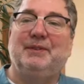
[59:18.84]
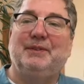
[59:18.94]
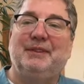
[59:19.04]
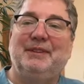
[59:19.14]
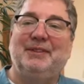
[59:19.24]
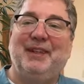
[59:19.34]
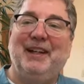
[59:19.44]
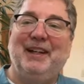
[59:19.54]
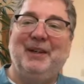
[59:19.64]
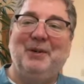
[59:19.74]
When you're
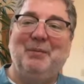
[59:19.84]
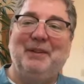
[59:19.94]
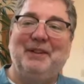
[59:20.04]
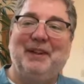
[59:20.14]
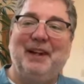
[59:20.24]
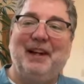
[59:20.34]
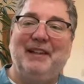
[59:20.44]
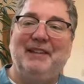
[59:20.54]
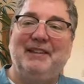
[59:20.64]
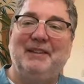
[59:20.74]
ready, open your
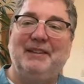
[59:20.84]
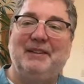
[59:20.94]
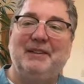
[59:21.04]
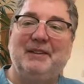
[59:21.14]
eyes.